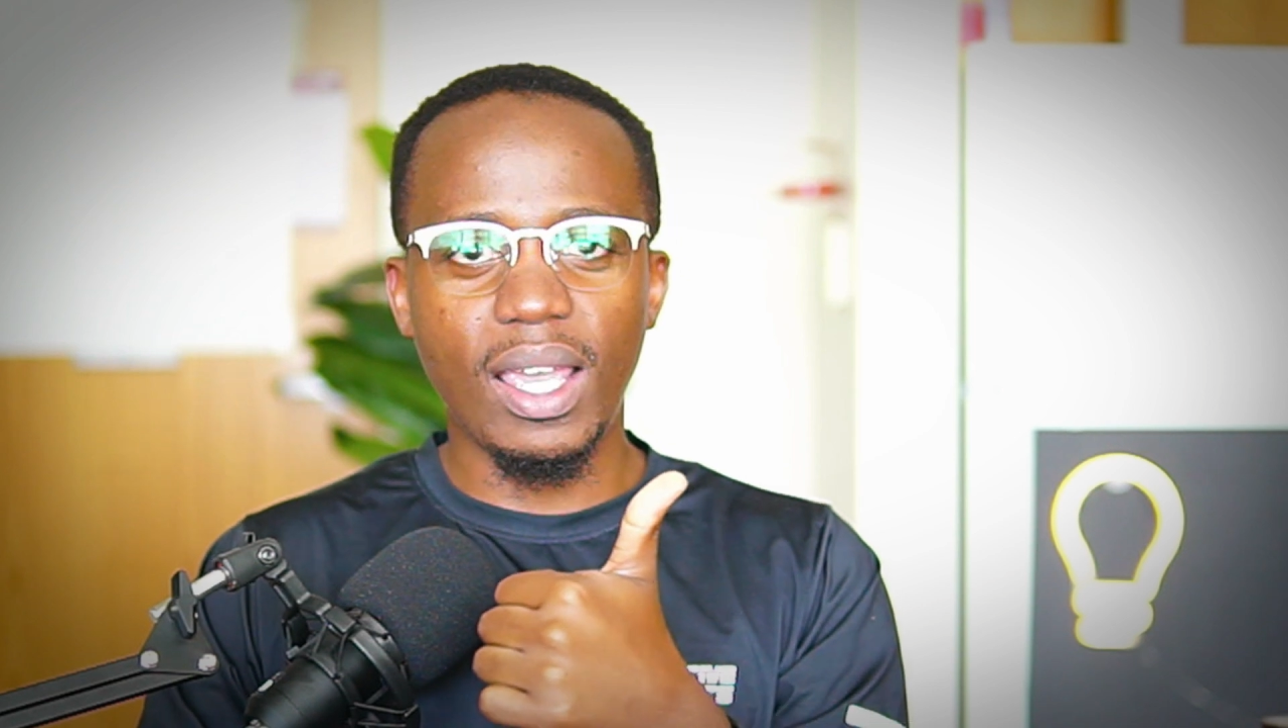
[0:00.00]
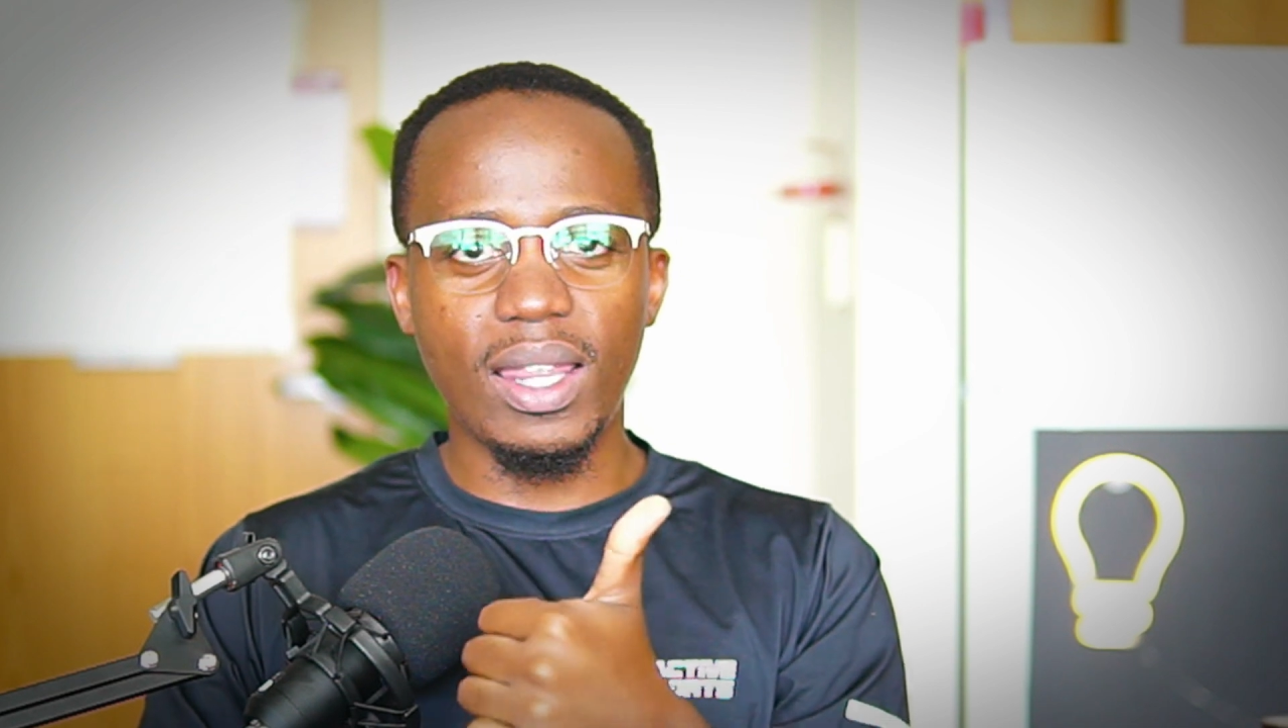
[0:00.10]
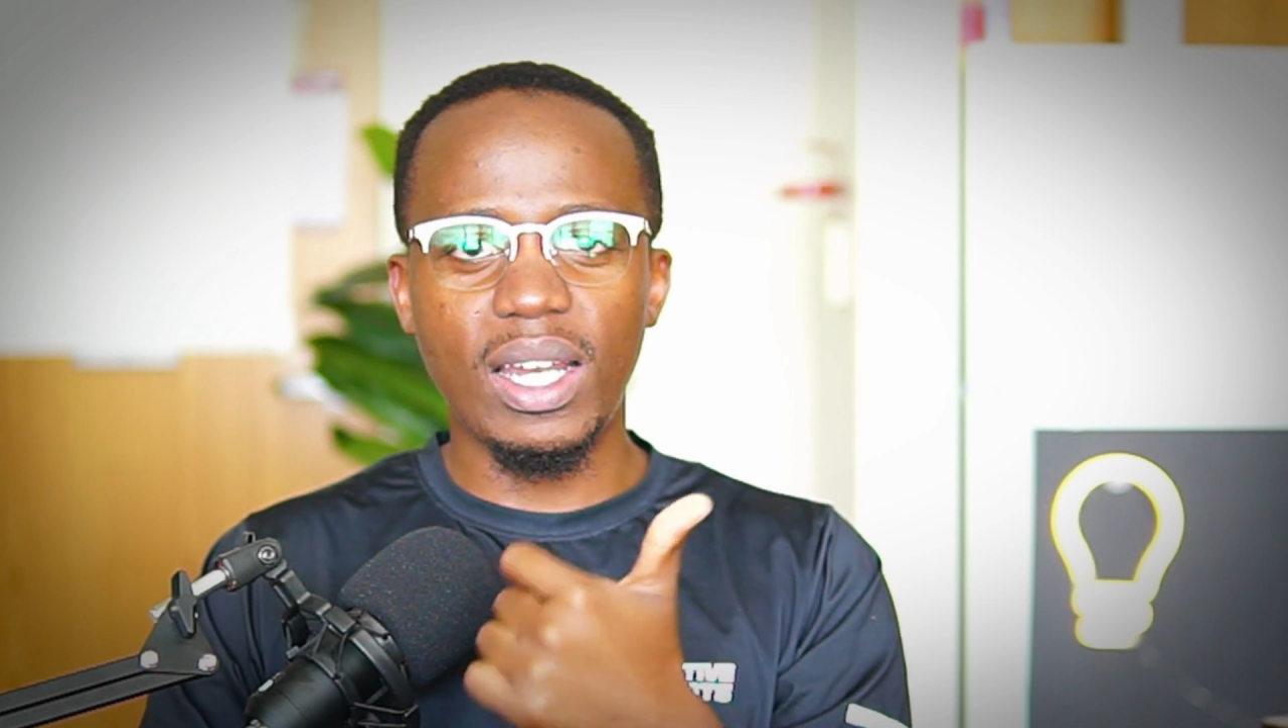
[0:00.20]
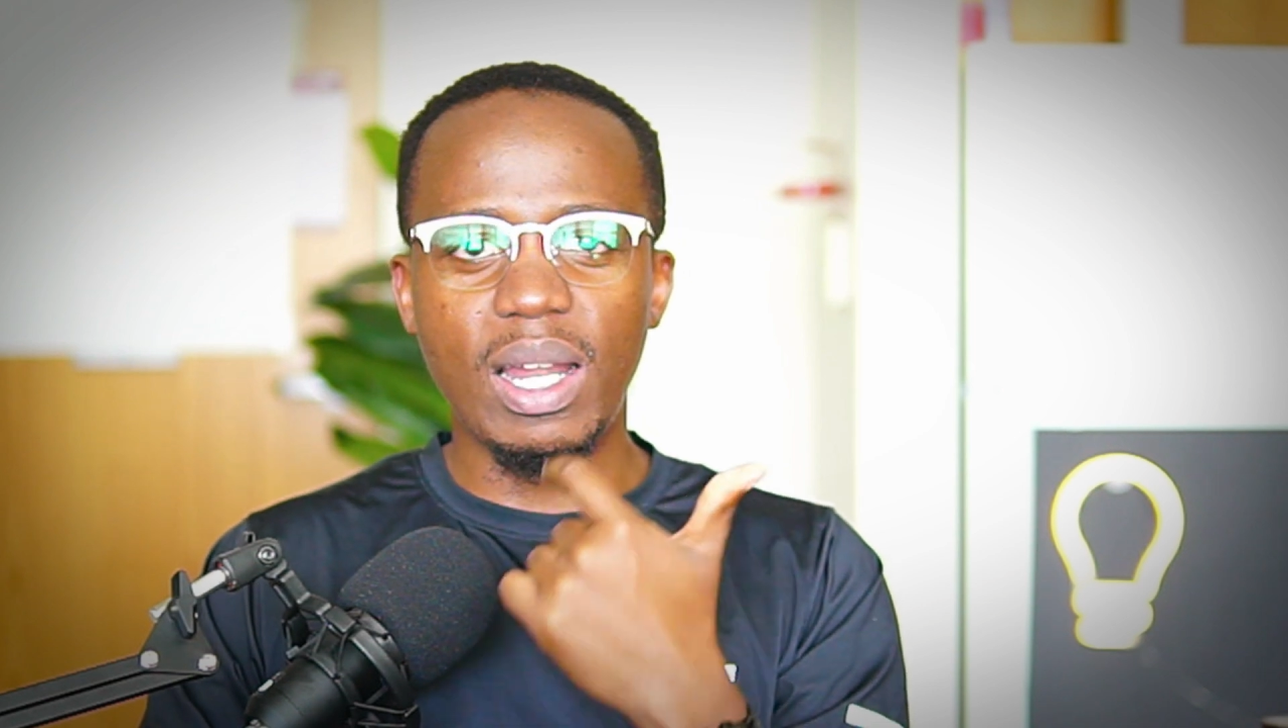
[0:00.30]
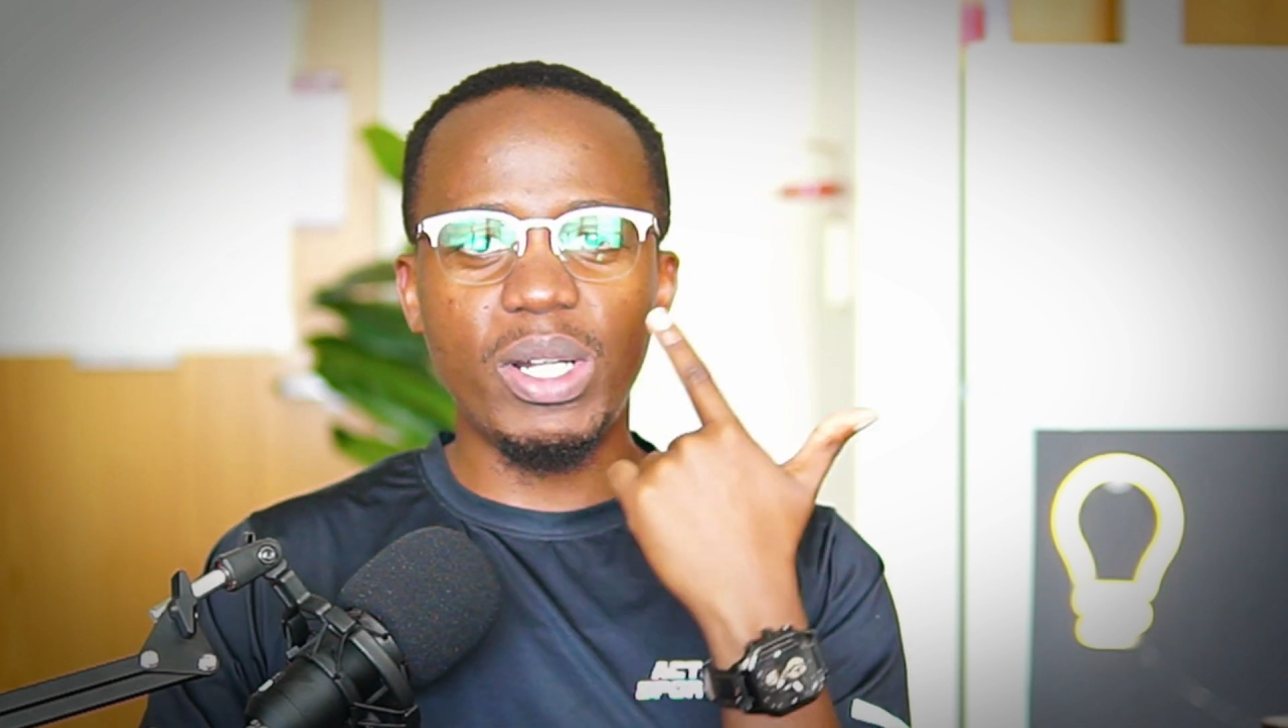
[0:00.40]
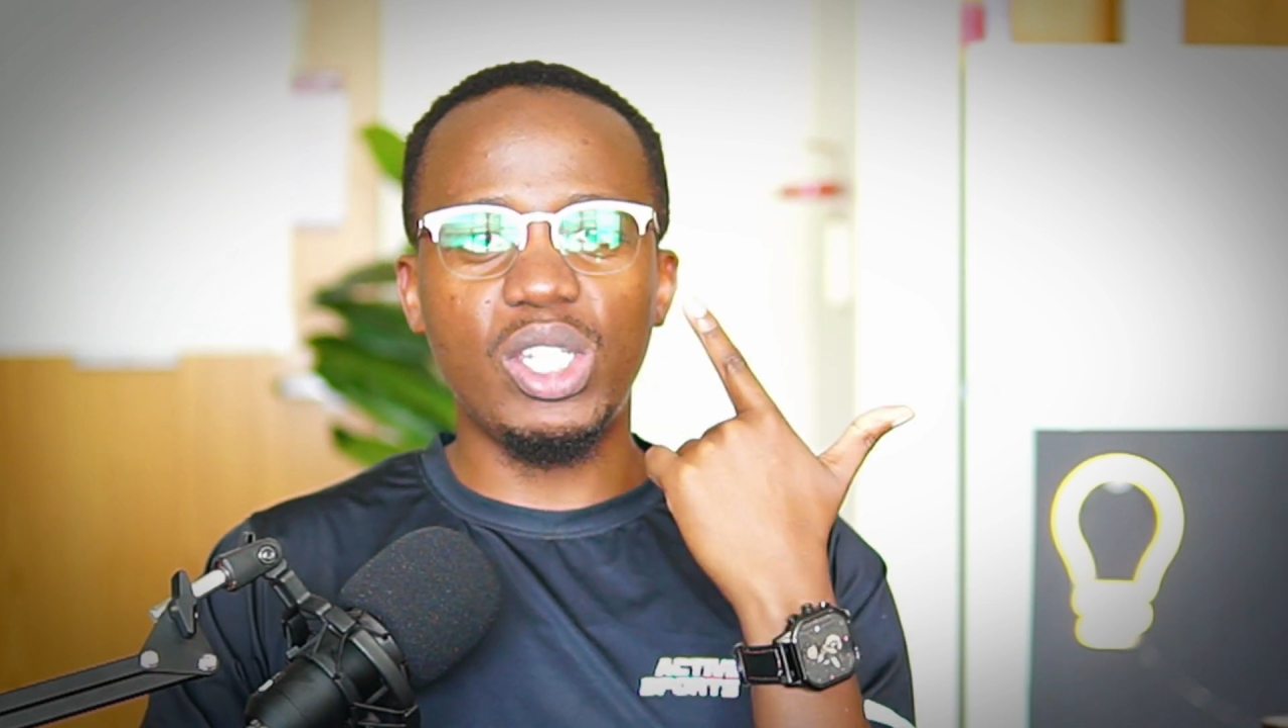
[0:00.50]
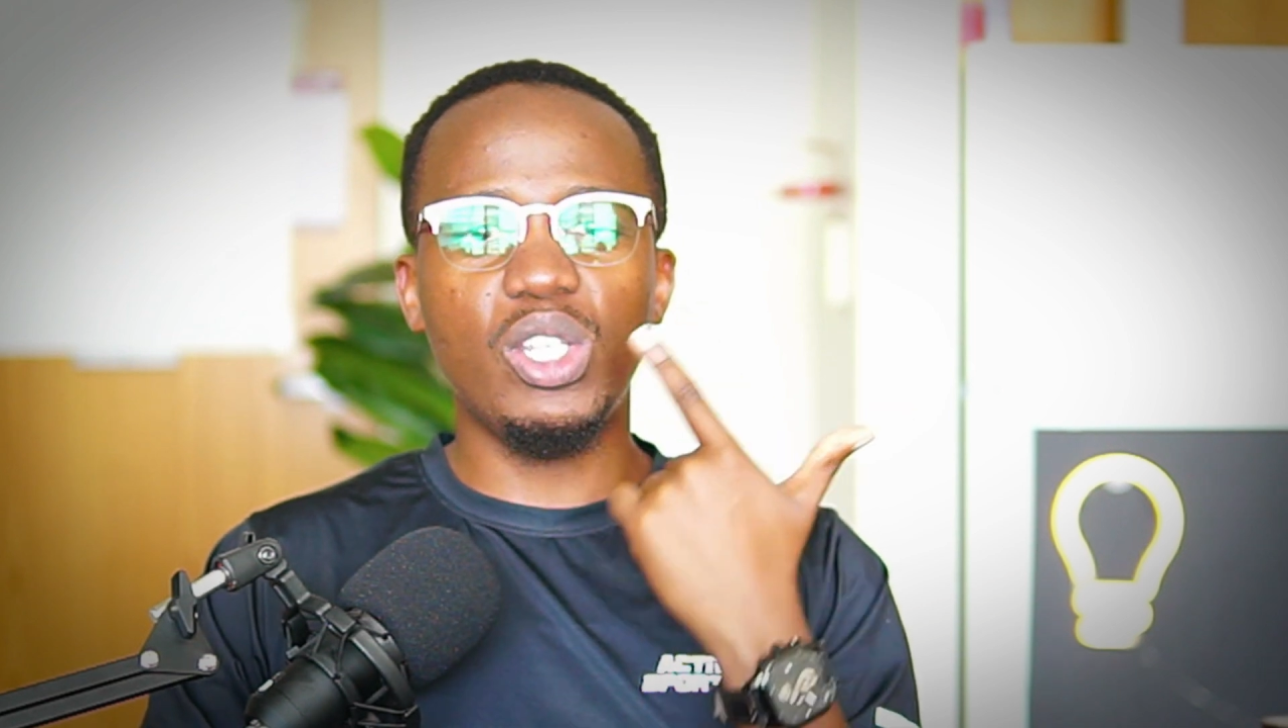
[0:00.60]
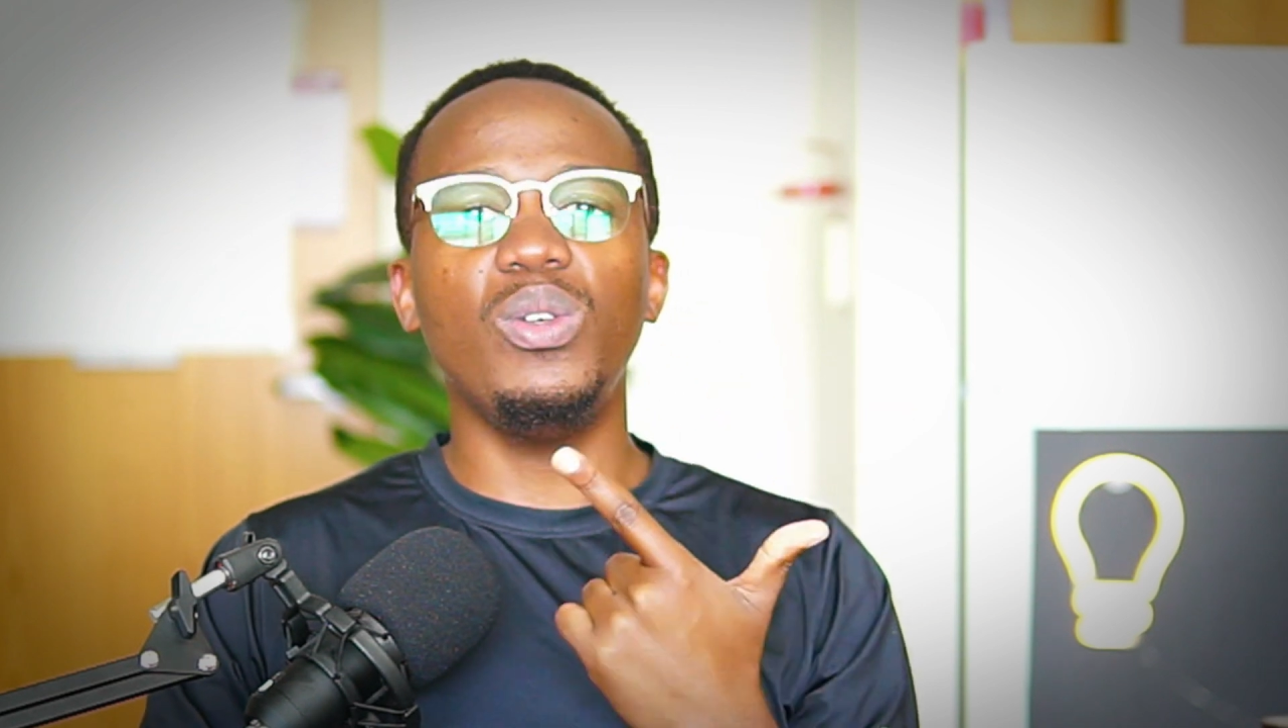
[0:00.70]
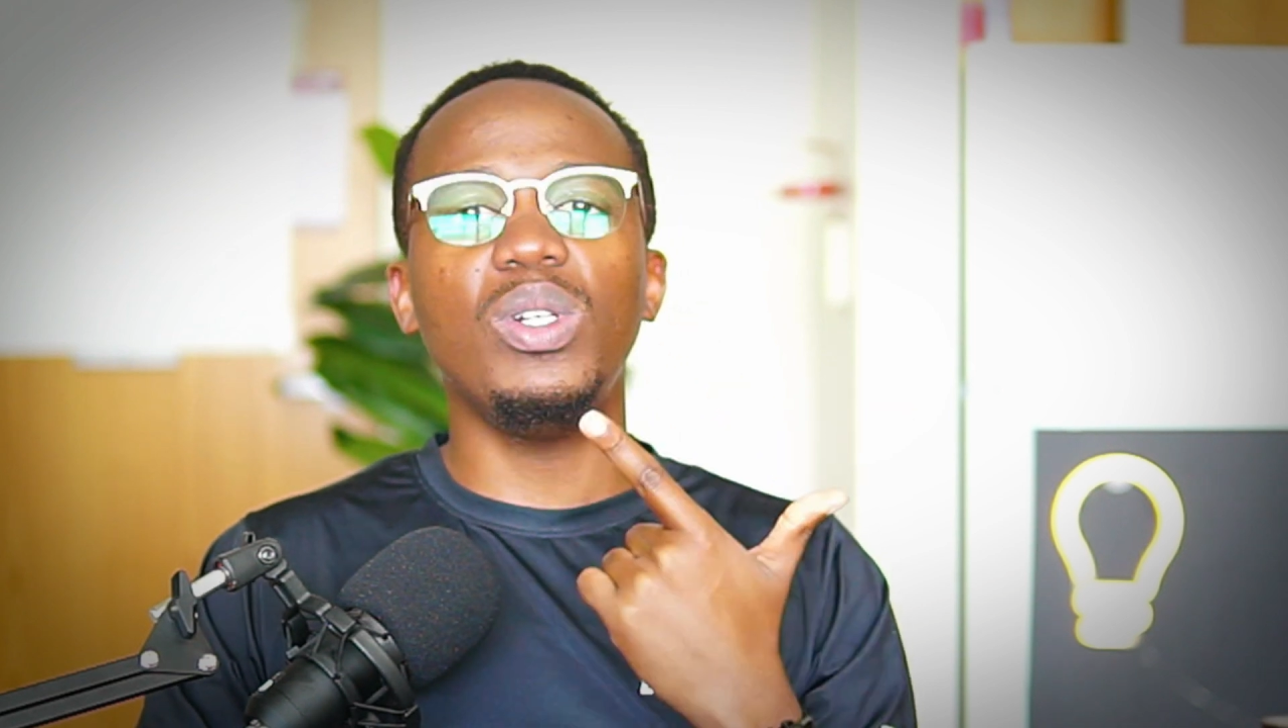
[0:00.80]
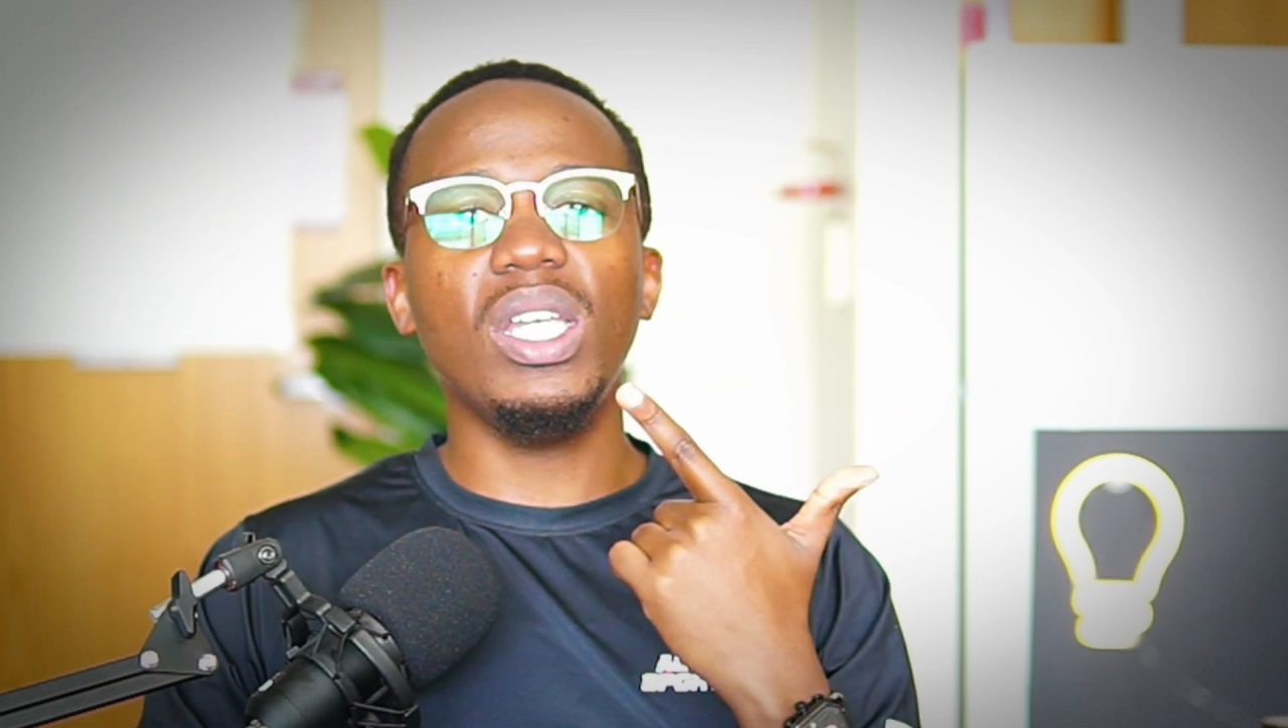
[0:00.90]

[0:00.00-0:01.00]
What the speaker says: and then number two,